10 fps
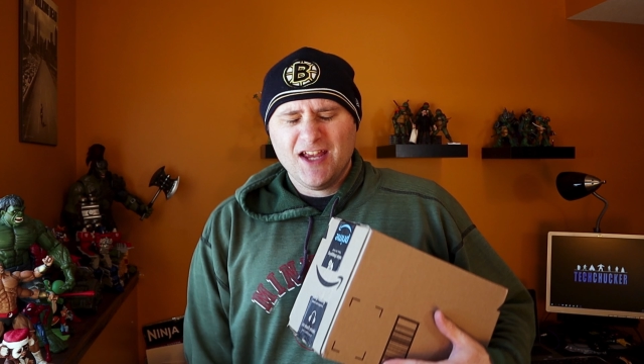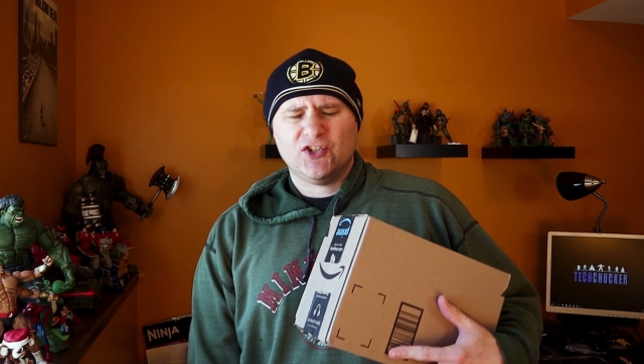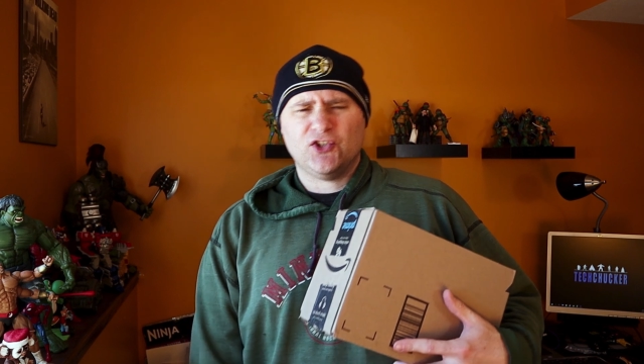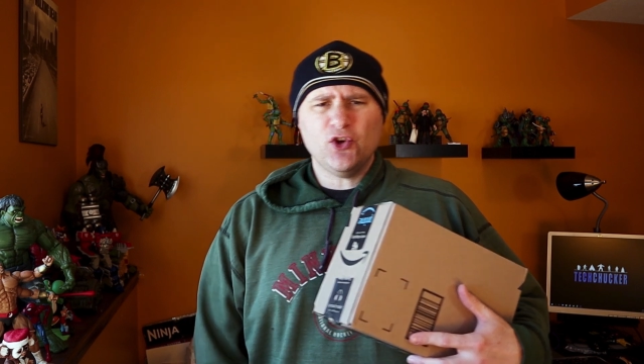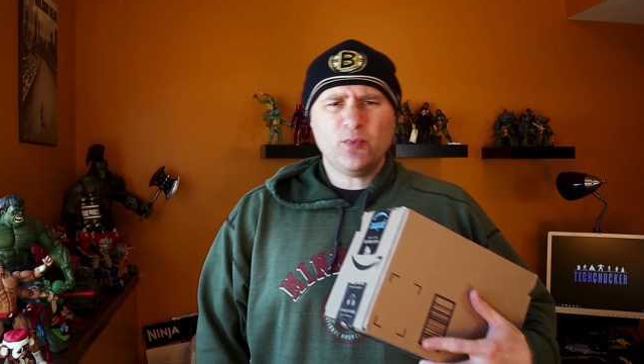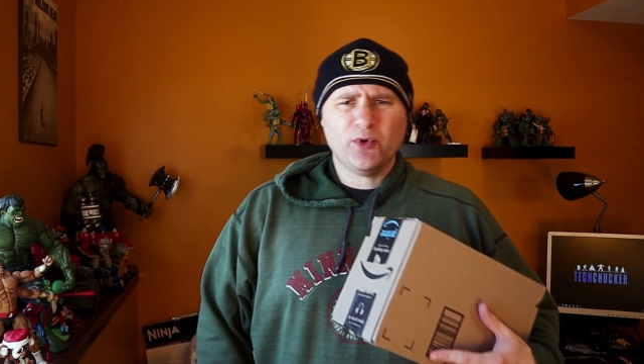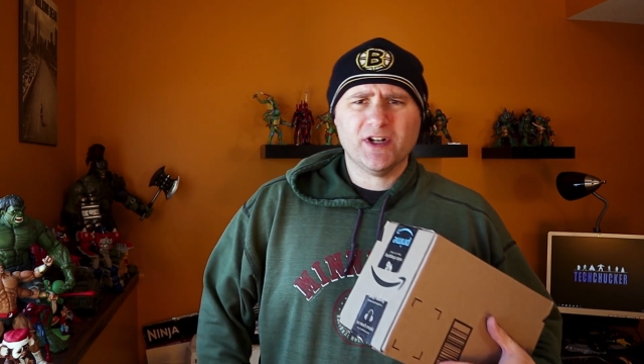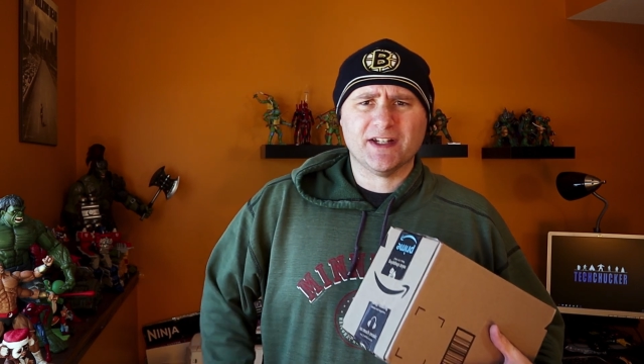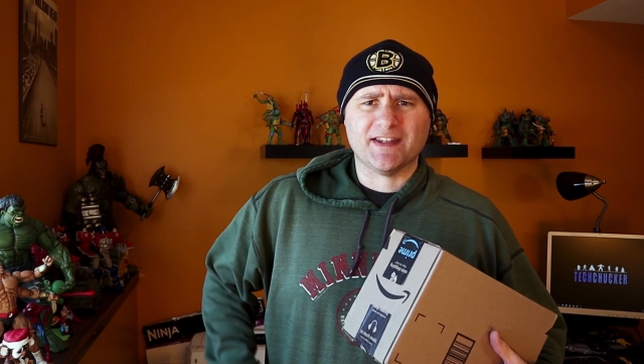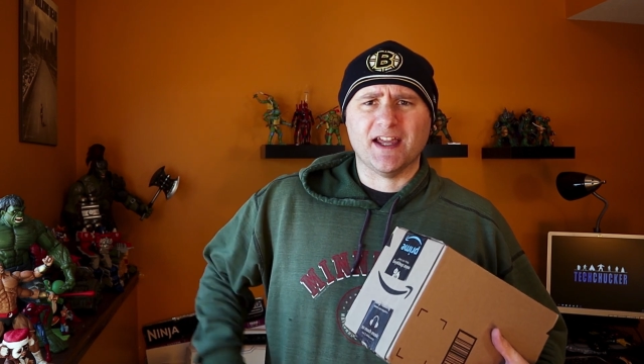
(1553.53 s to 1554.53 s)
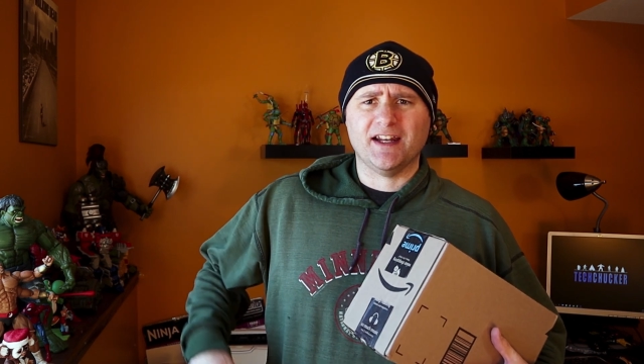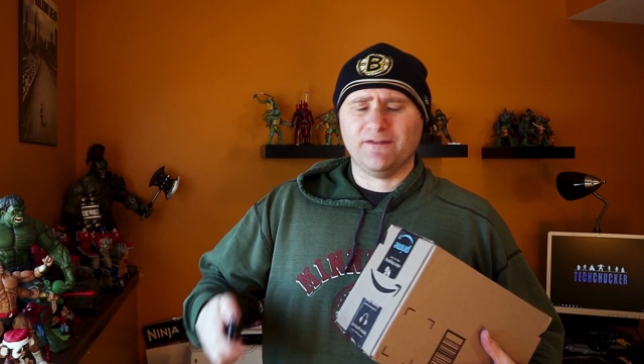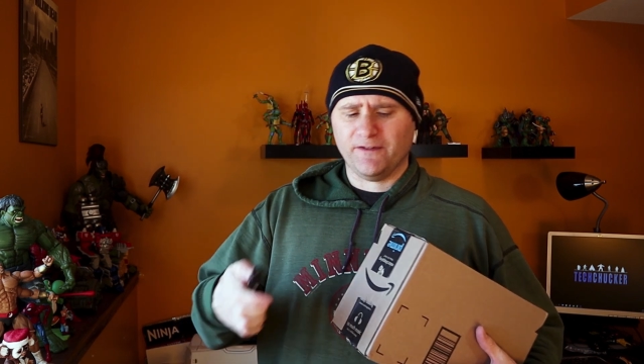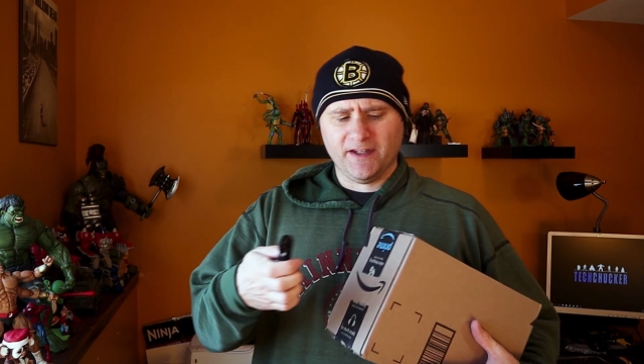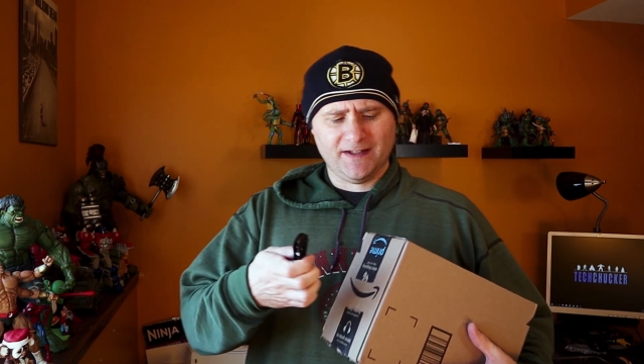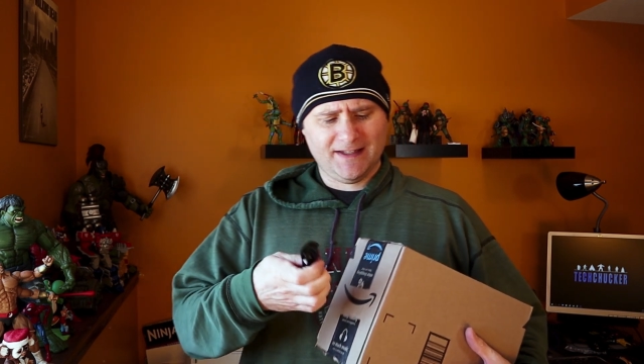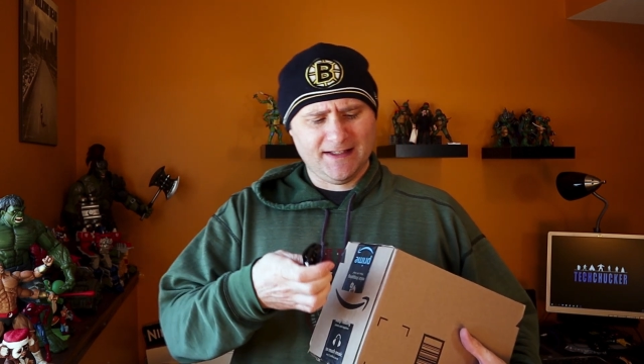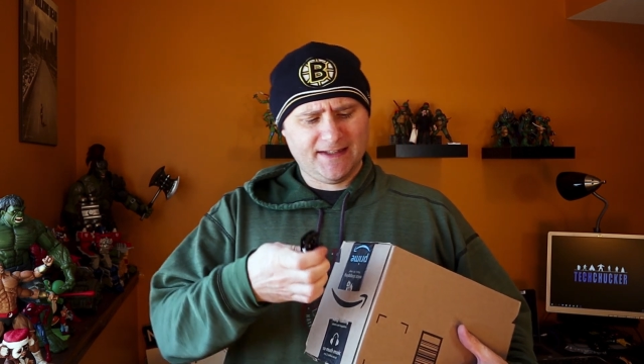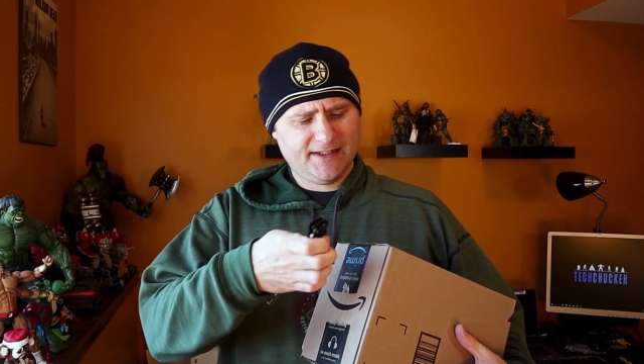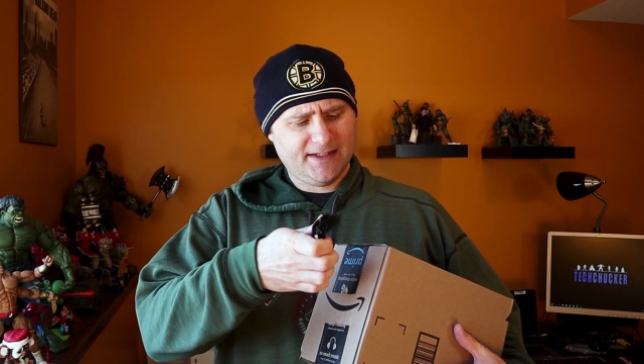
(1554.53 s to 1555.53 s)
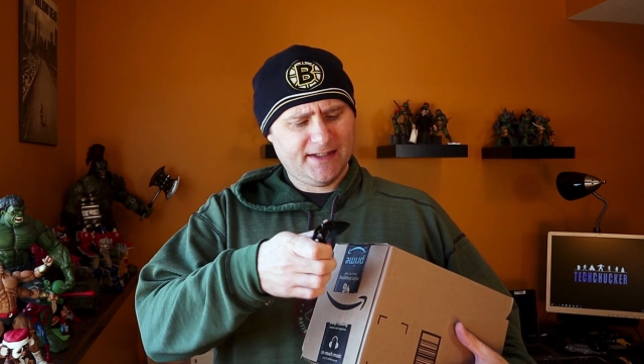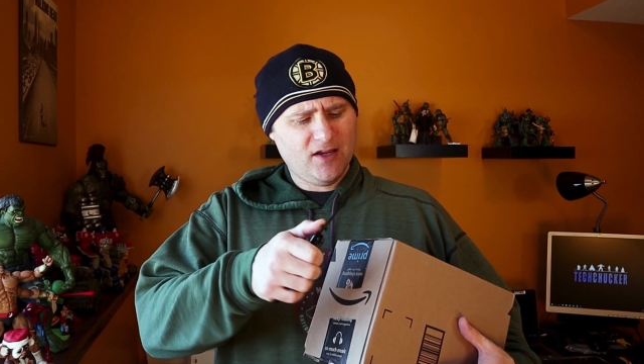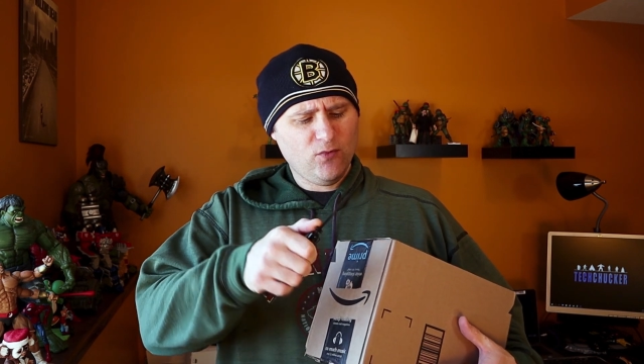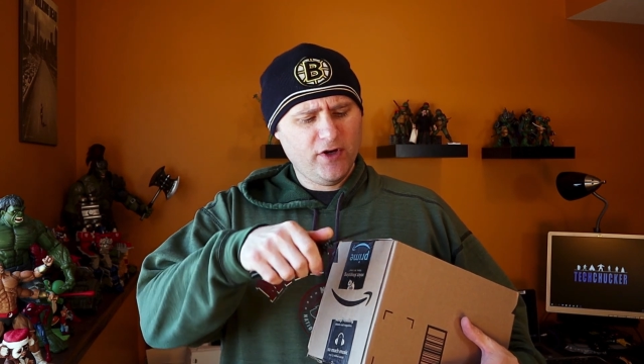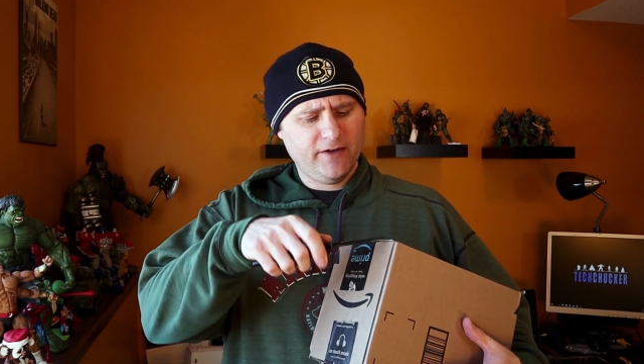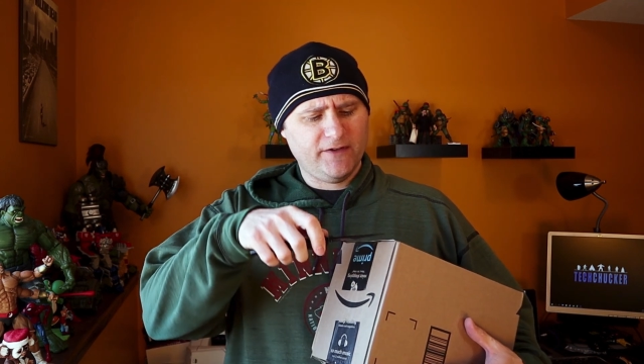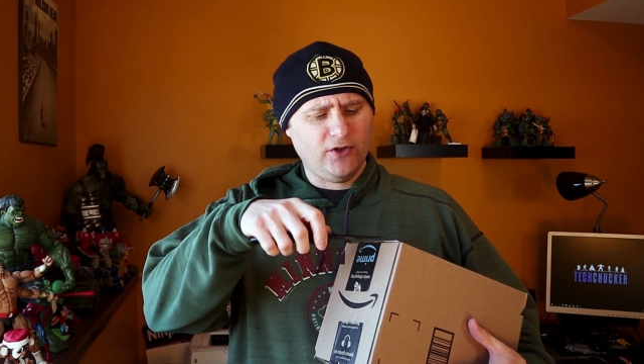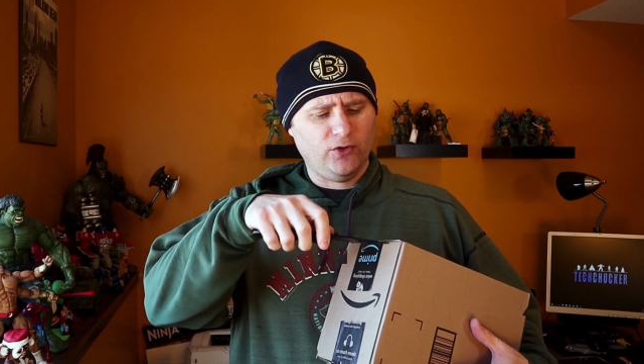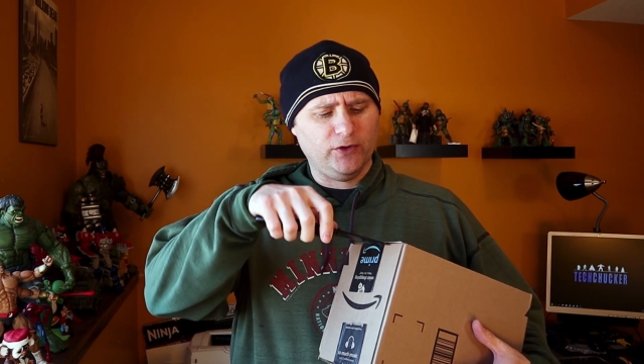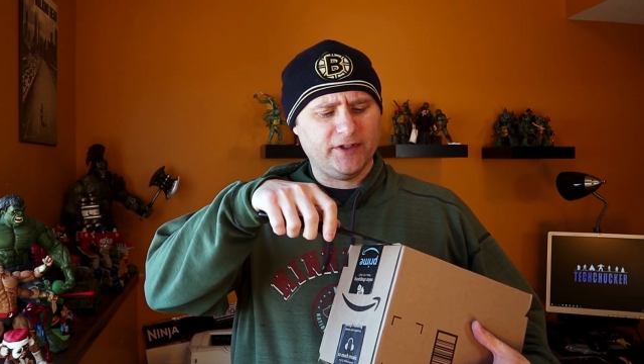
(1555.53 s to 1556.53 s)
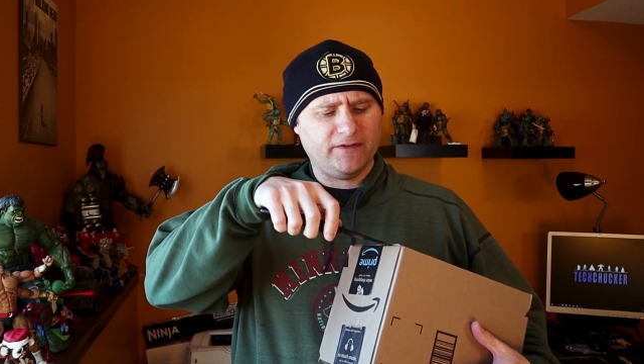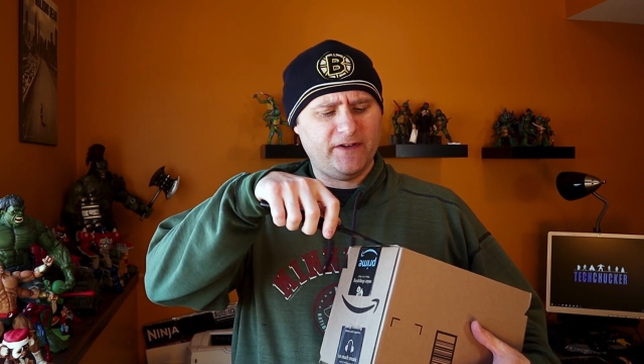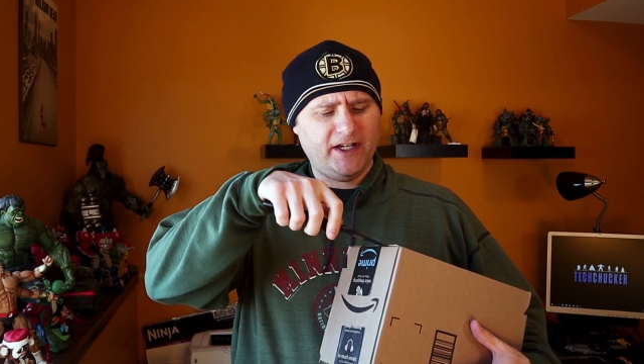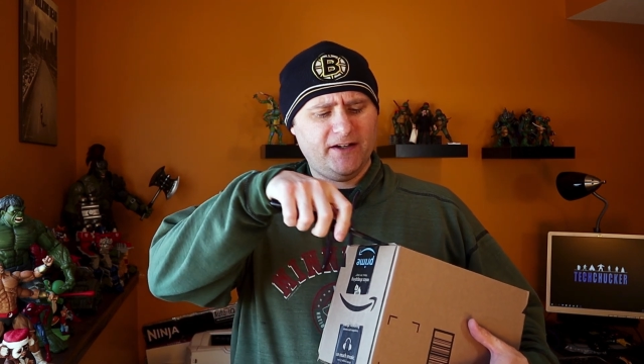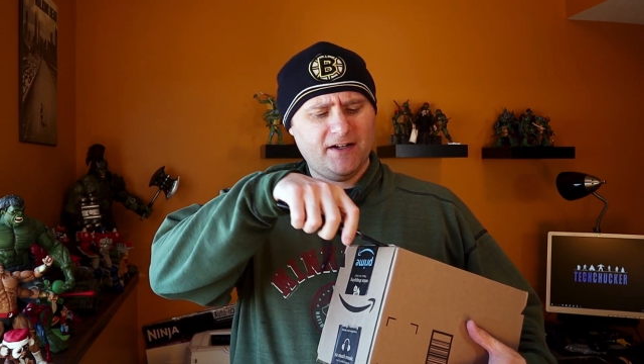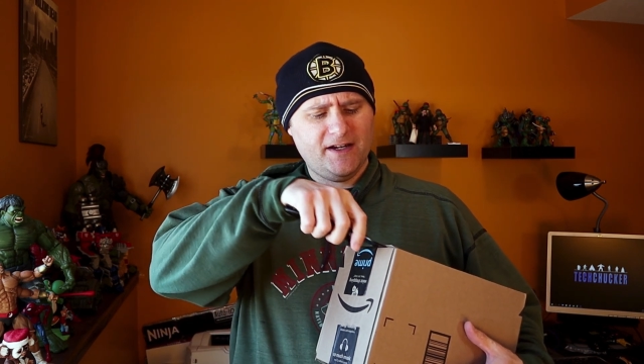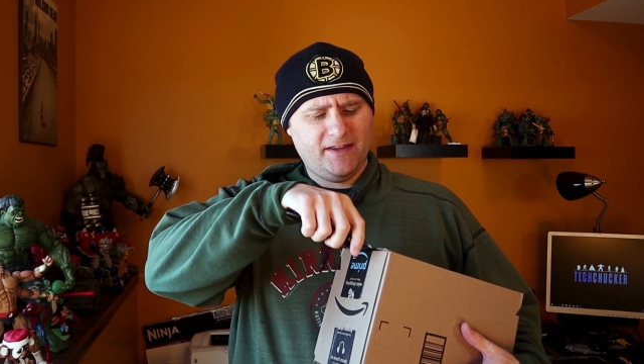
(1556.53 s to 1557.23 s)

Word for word: Super excited for this. It's somewhat of an older figure.